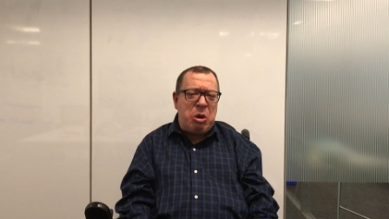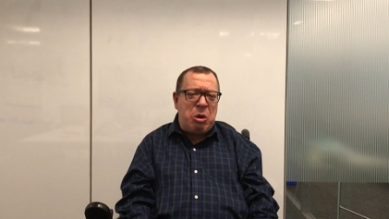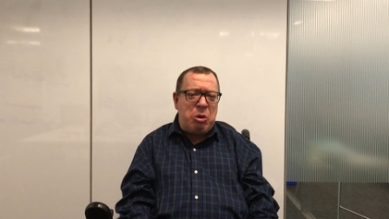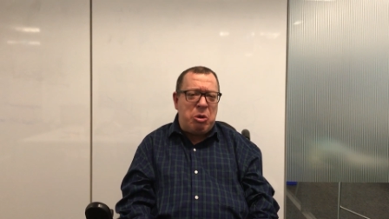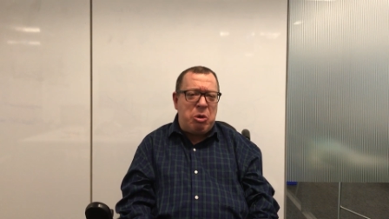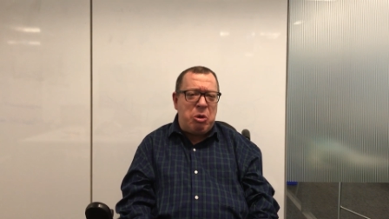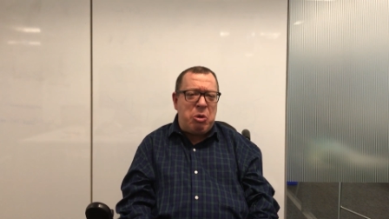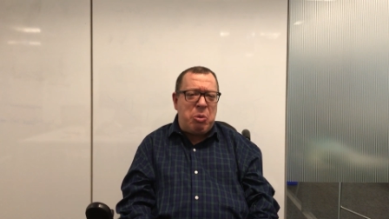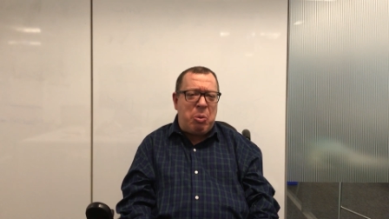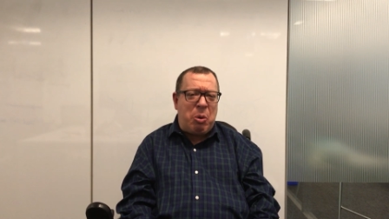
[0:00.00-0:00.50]

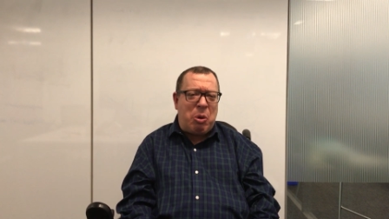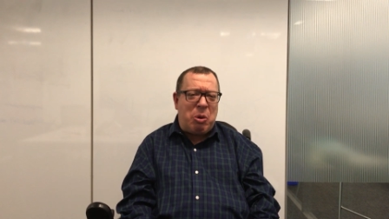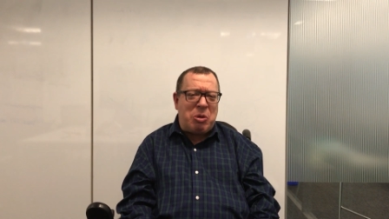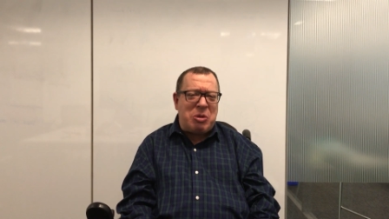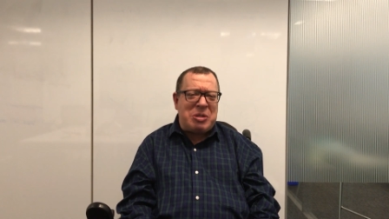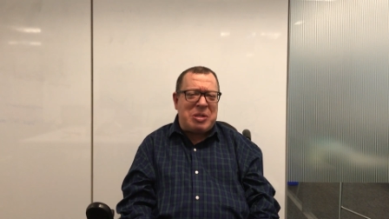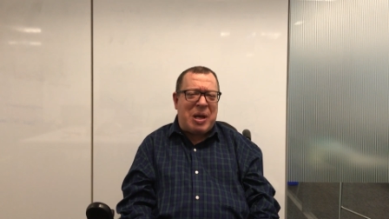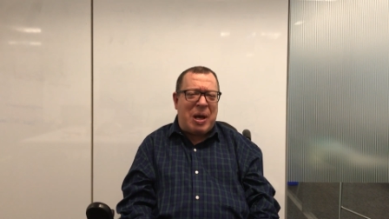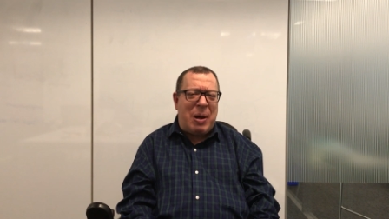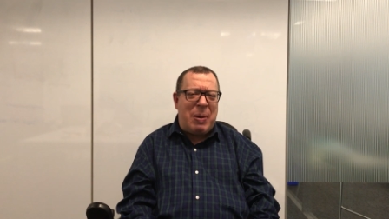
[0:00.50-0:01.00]
new
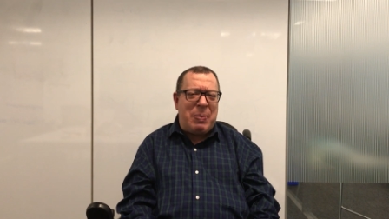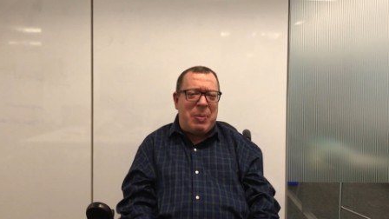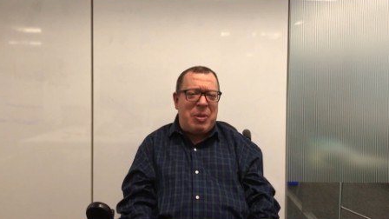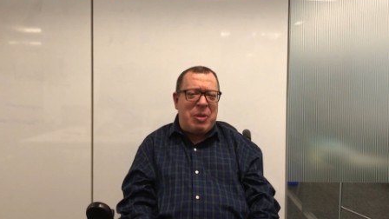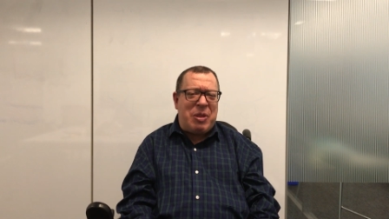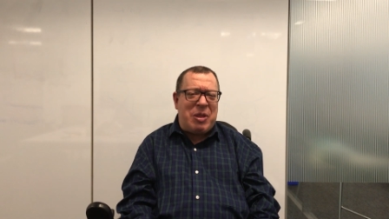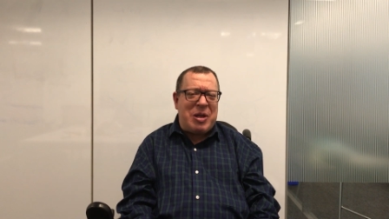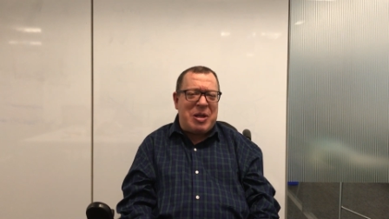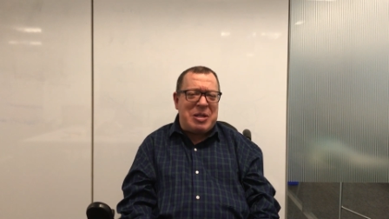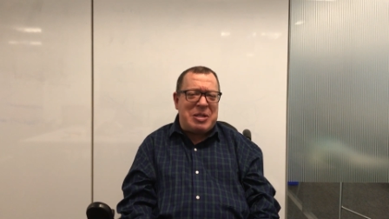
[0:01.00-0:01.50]
roles come
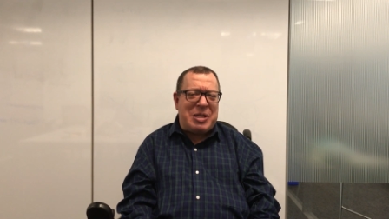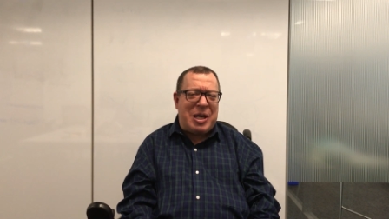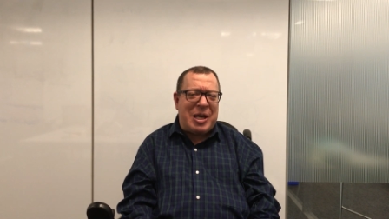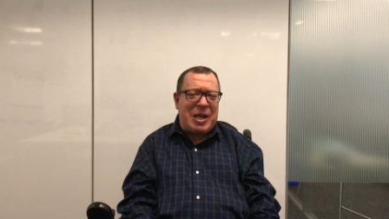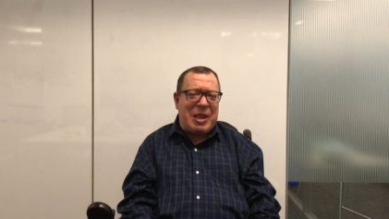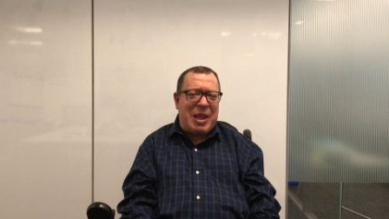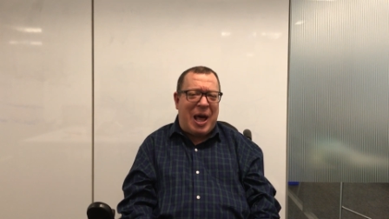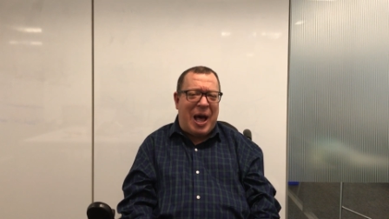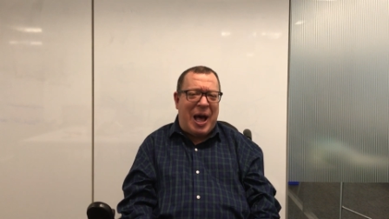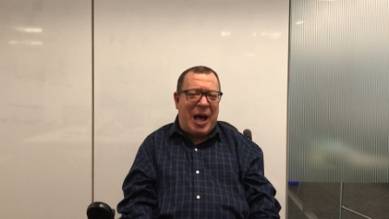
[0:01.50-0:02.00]
and things
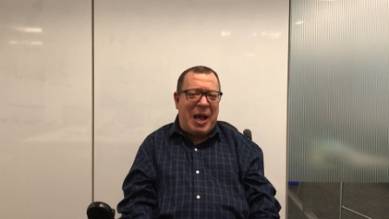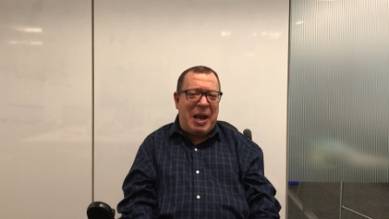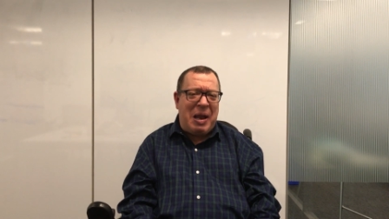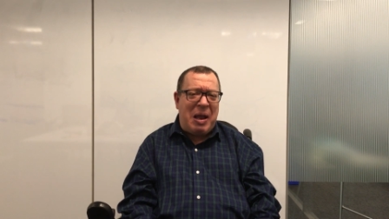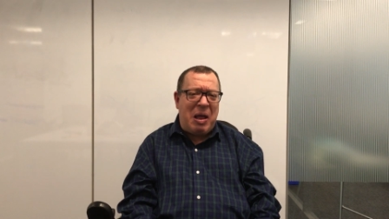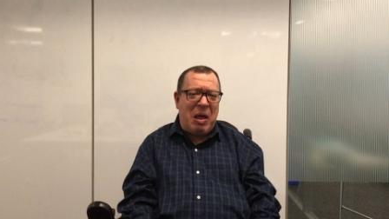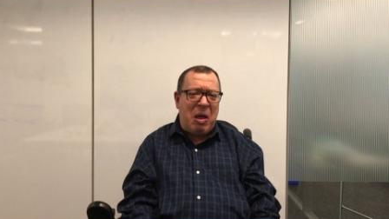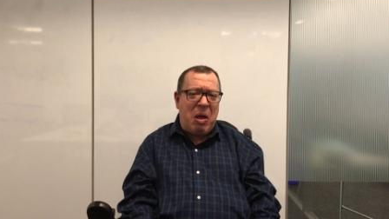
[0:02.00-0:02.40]
like that.